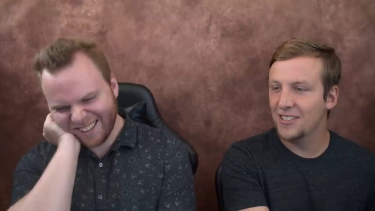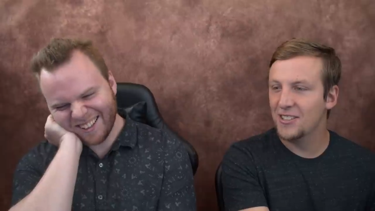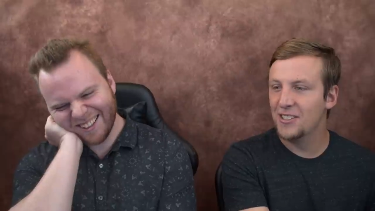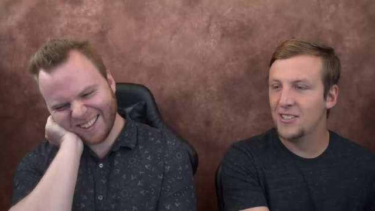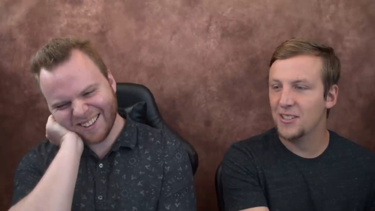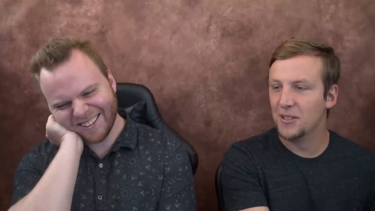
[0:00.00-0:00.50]

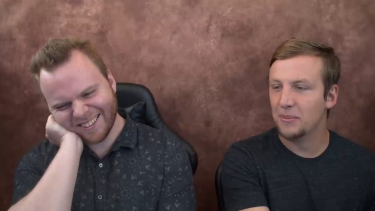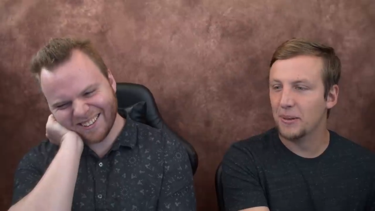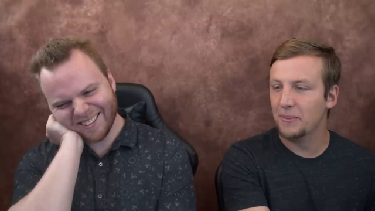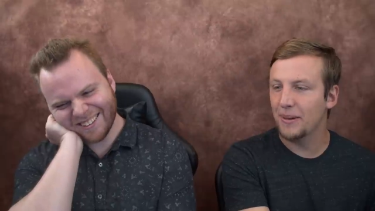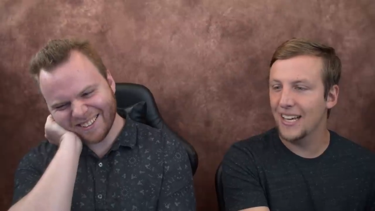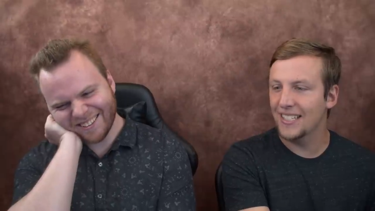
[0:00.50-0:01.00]

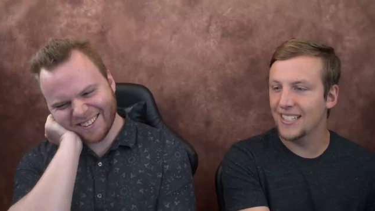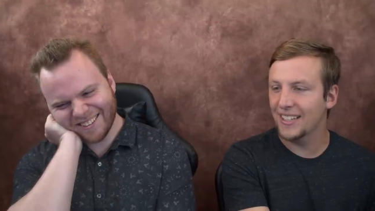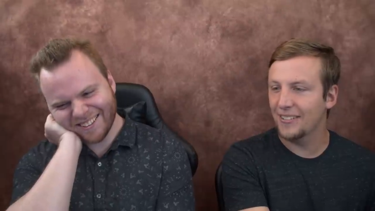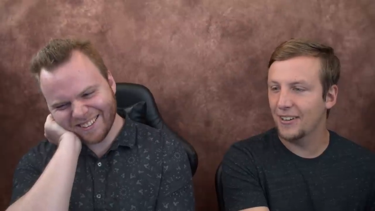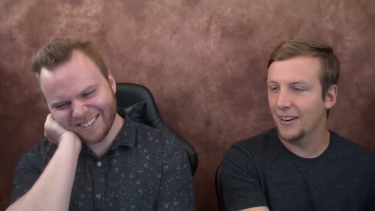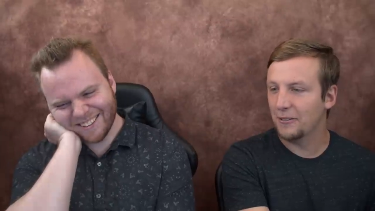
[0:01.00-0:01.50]
Speaker 1: super
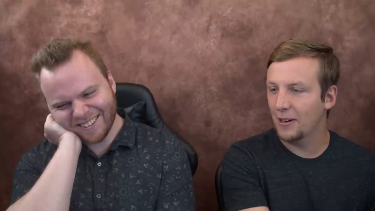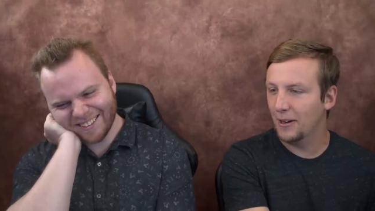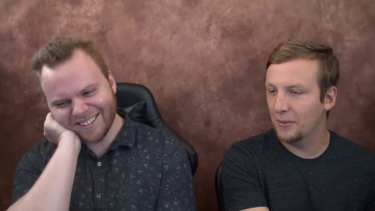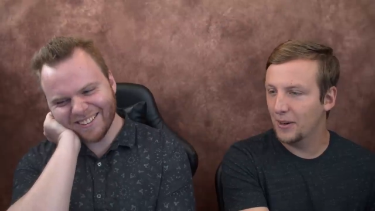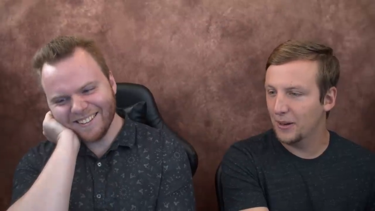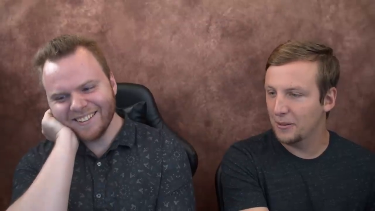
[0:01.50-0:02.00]
basic where
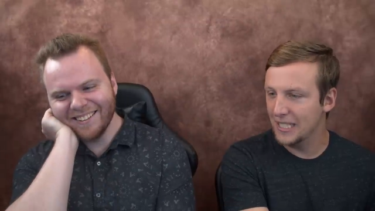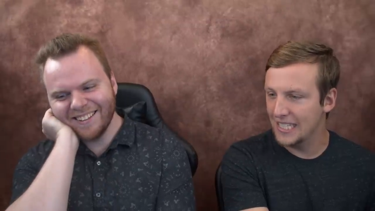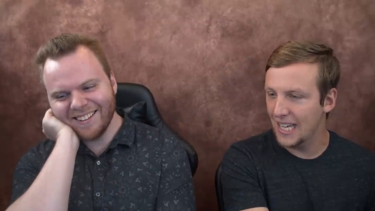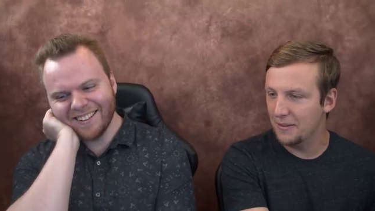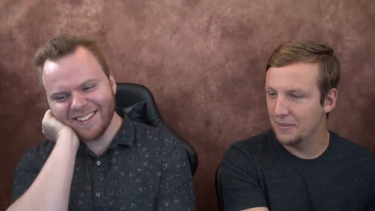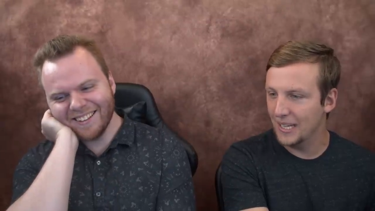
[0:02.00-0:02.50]
where where was
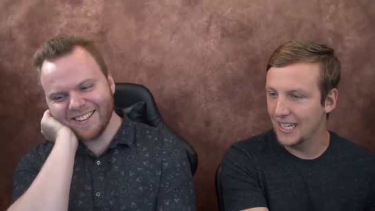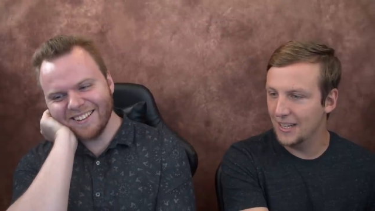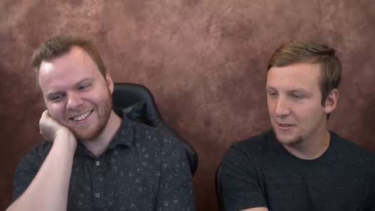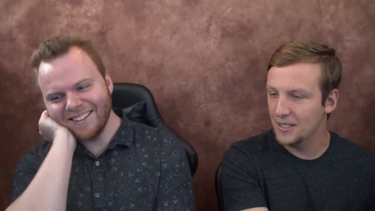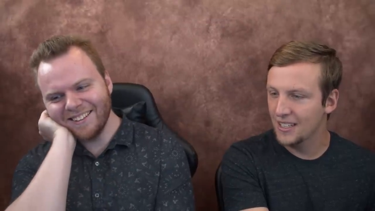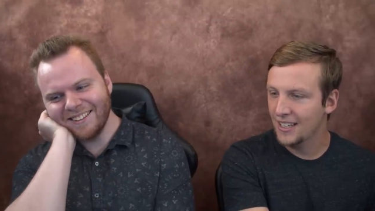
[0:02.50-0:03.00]
that bit
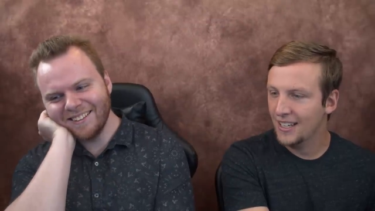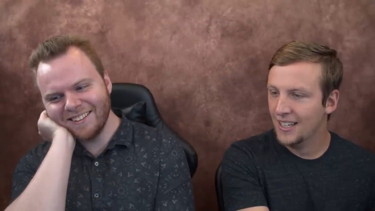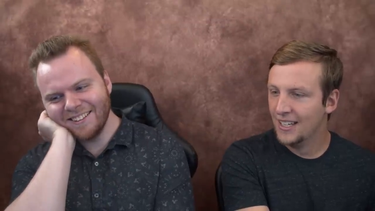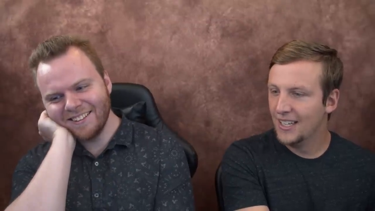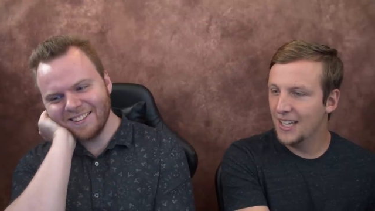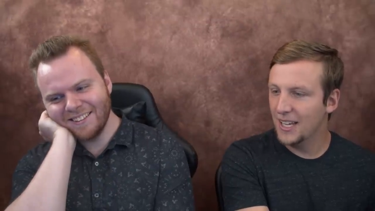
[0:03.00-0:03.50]
it was
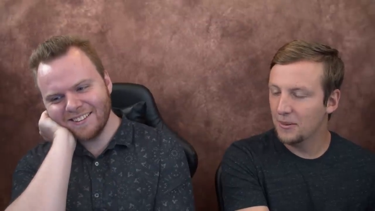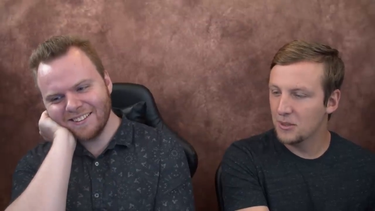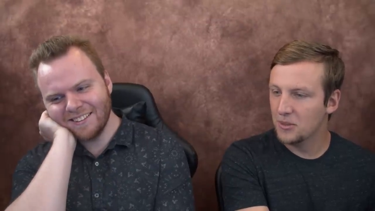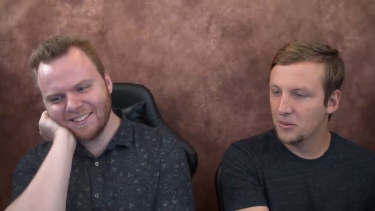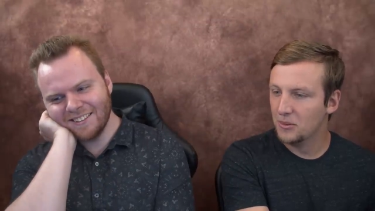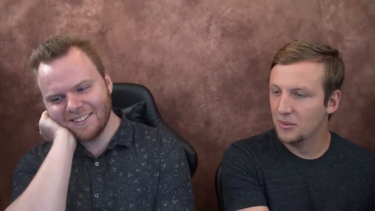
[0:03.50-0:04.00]
it
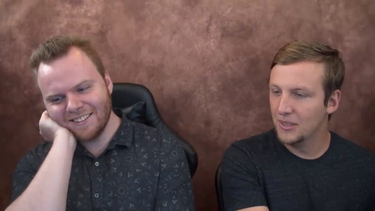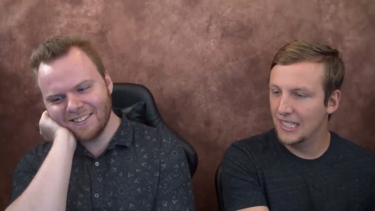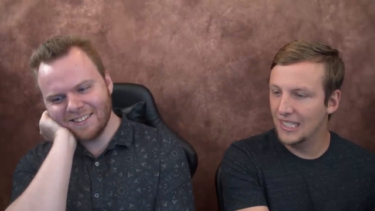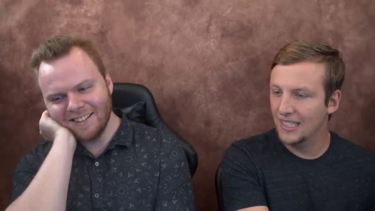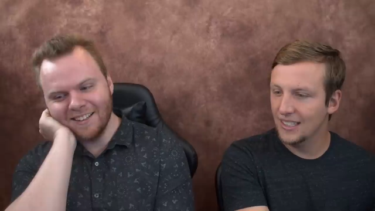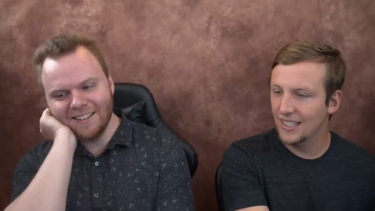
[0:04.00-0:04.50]
was
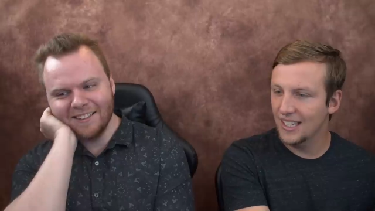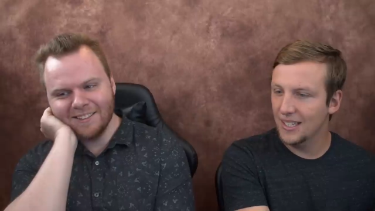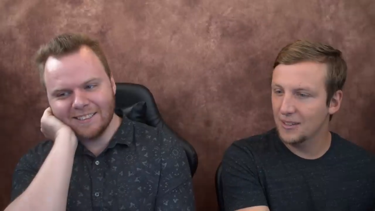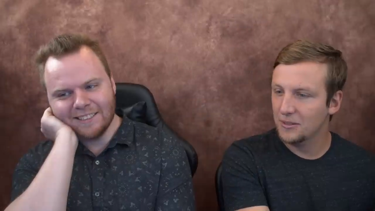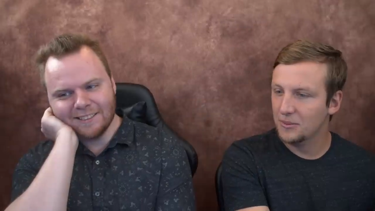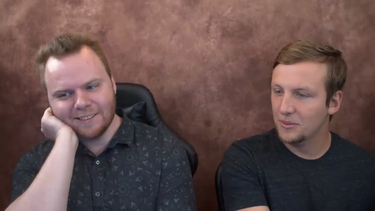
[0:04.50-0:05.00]

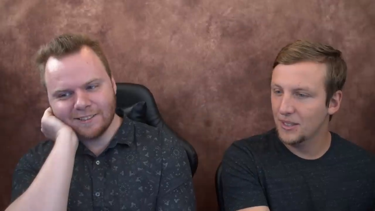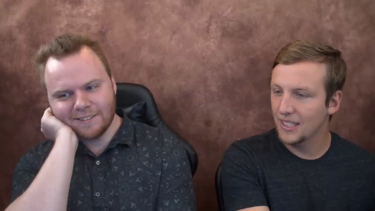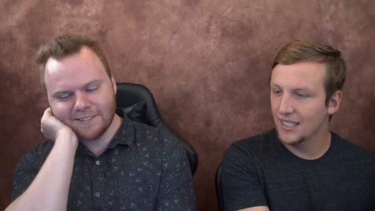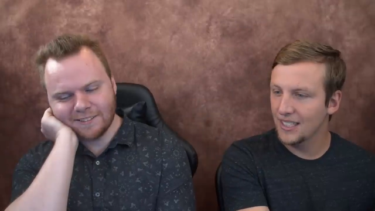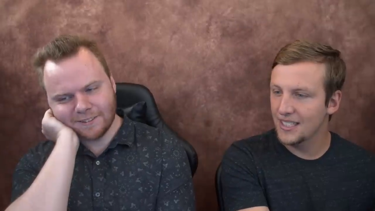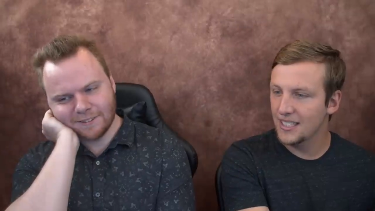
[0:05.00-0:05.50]
really,
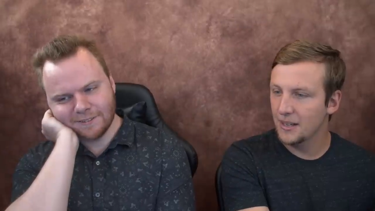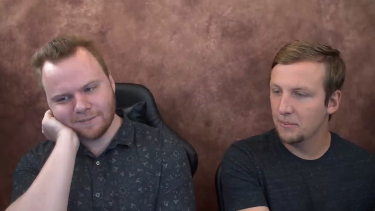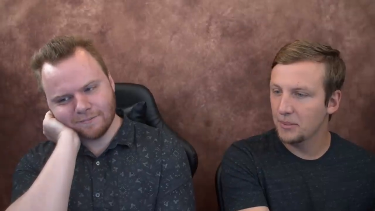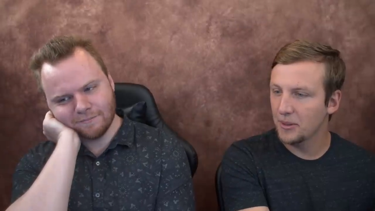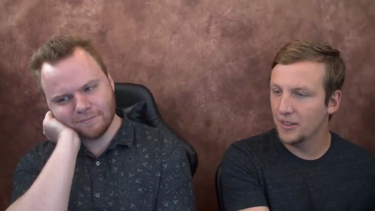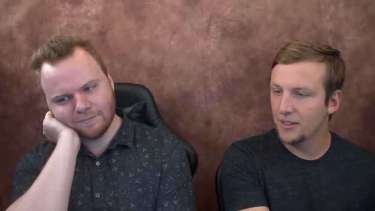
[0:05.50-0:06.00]
really
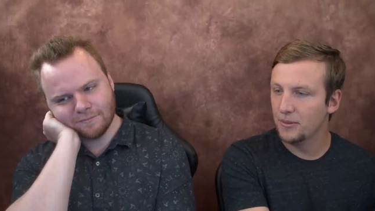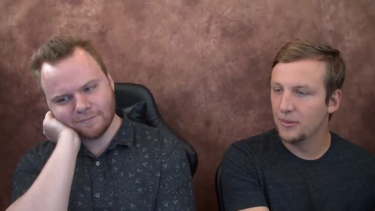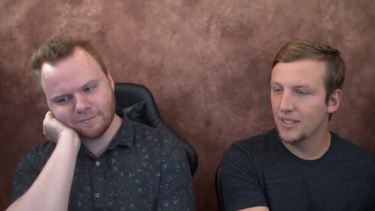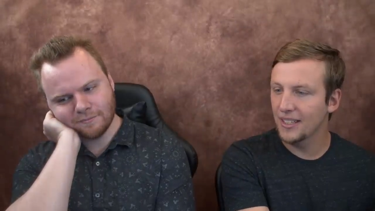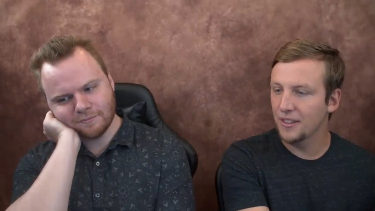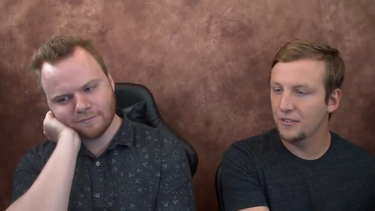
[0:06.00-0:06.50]
simple
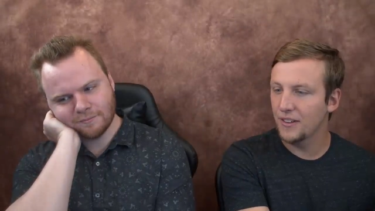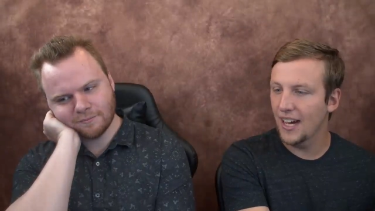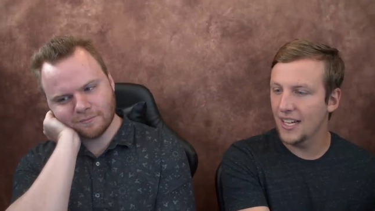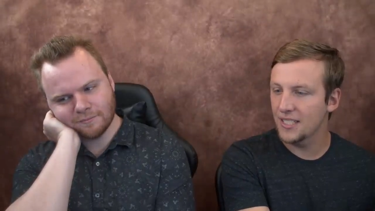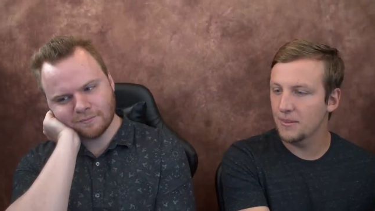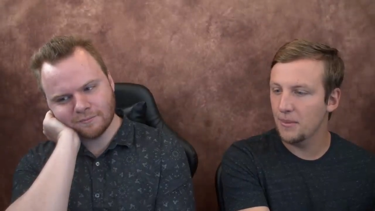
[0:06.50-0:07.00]
and really
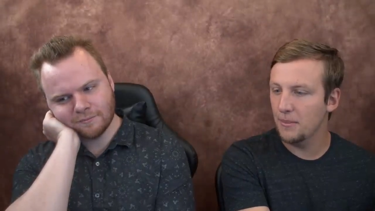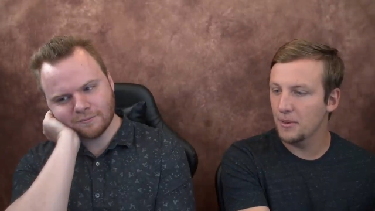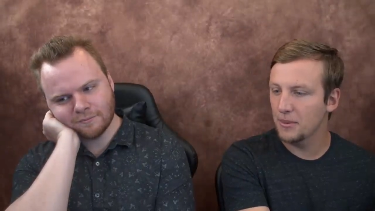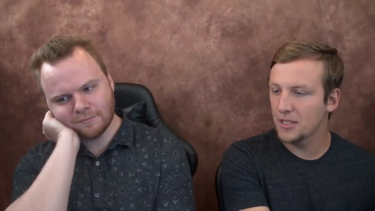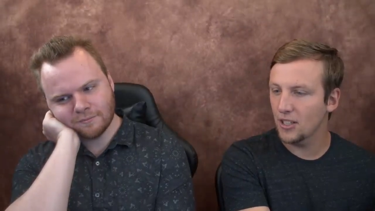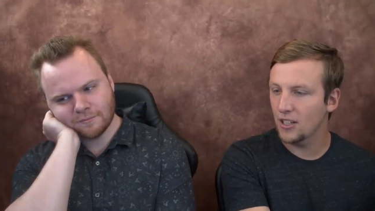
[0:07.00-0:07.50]
fast. Maybe
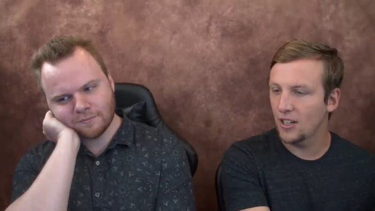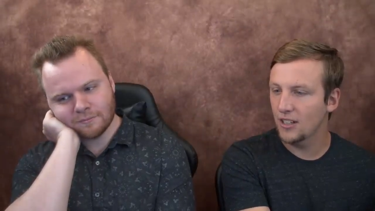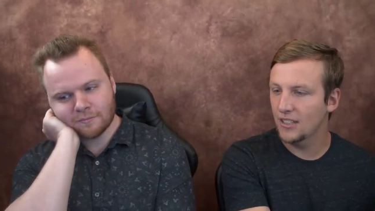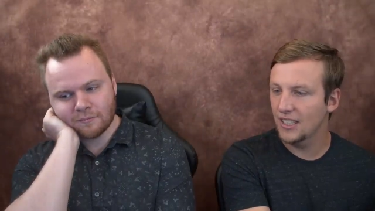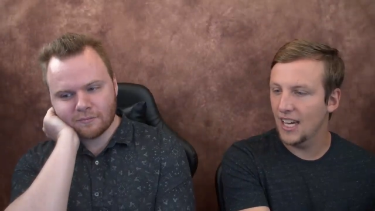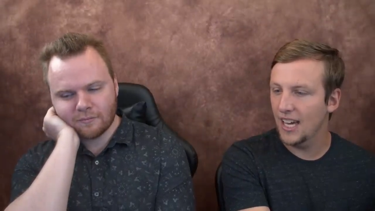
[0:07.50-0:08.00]
it was a
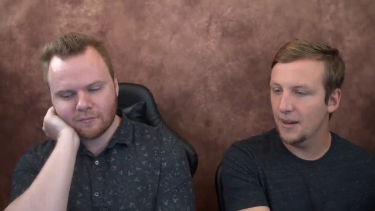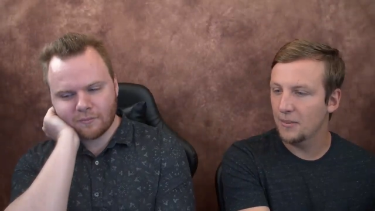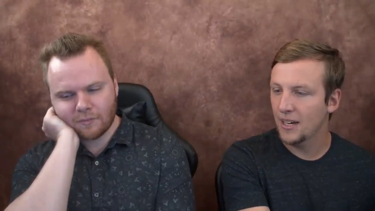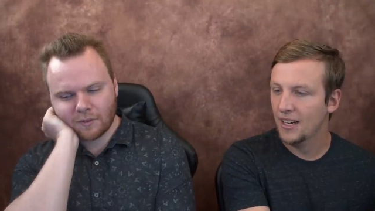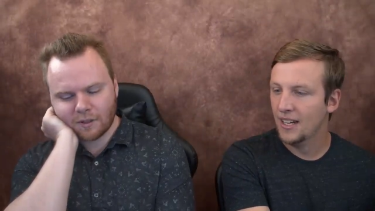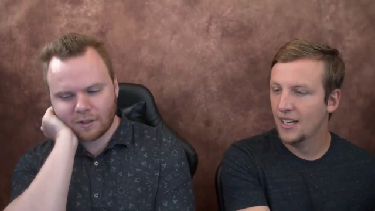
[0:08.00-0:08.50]
card game.